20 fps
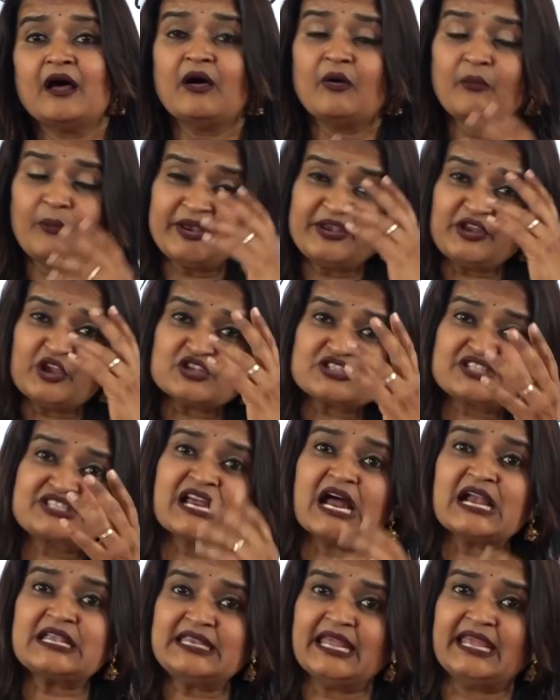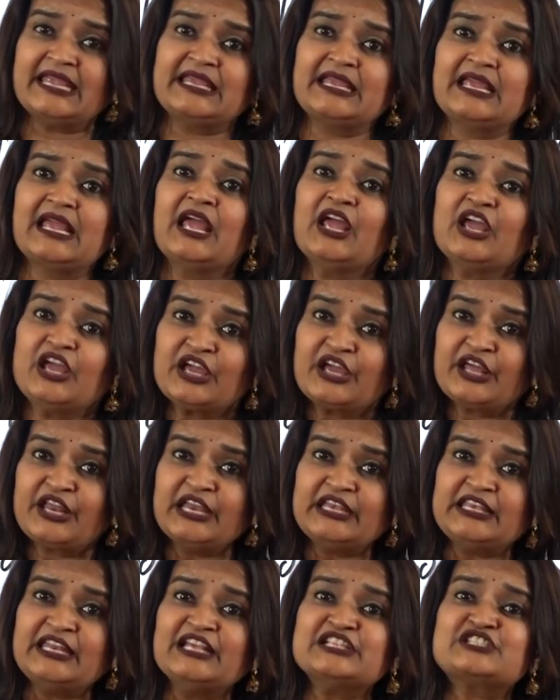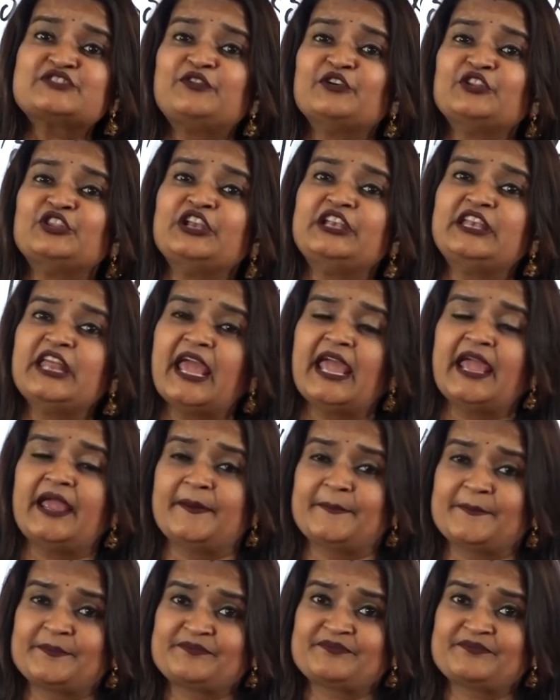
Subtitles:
when you are starting greetings for the day,